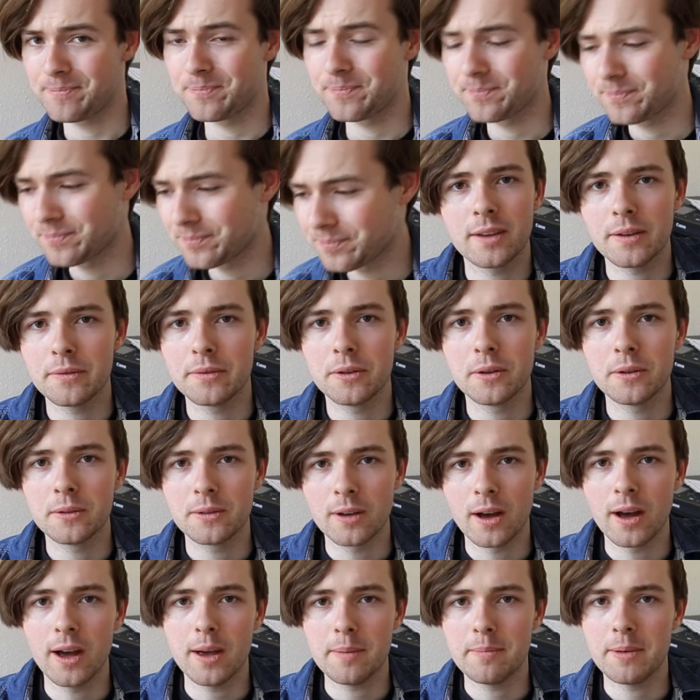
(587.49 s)
Since if you
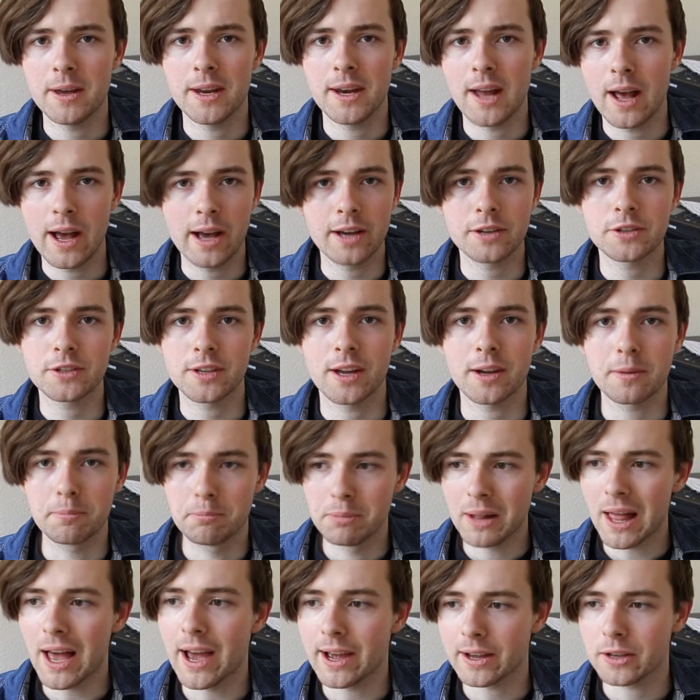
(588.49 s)
type in hashtag
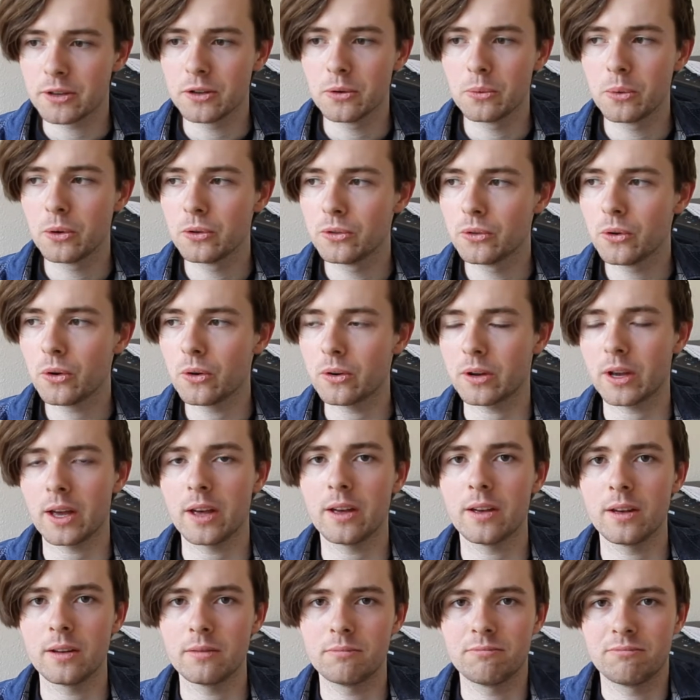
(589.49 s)
black, you will not
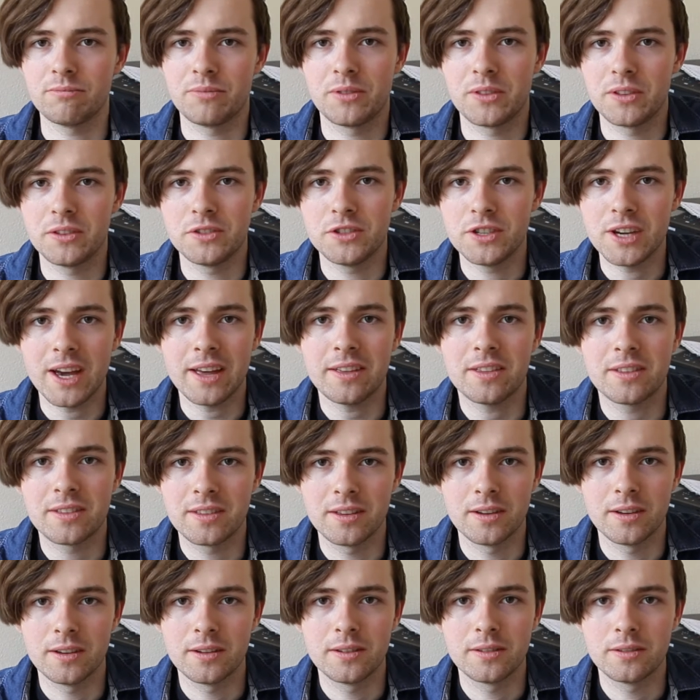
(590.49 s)
get
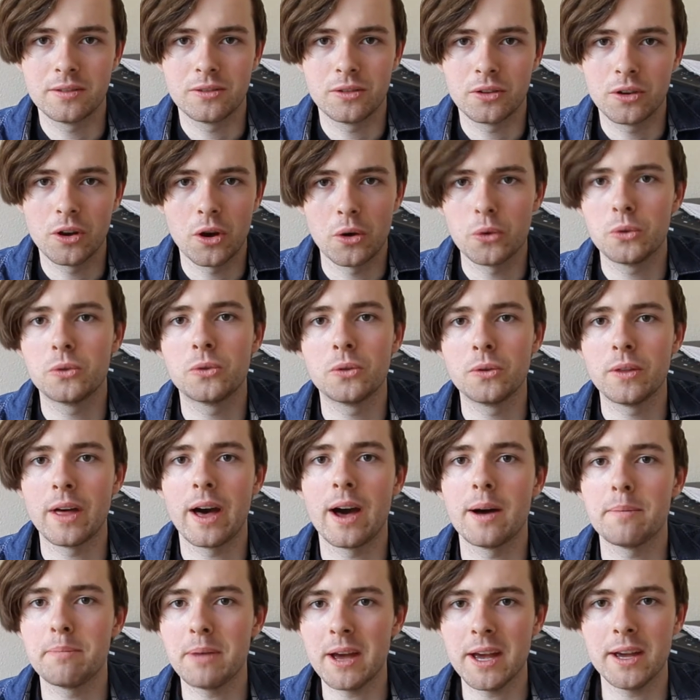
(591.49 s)
suggested to go to
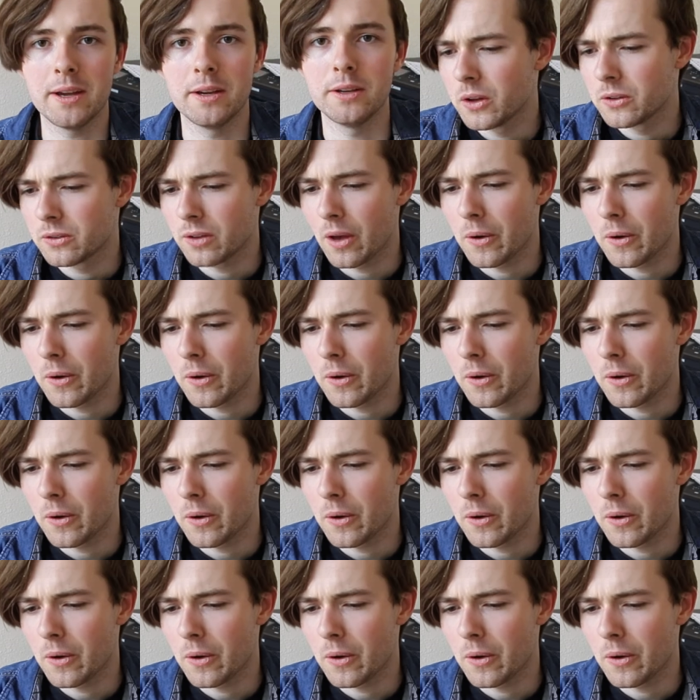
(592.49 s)
that page.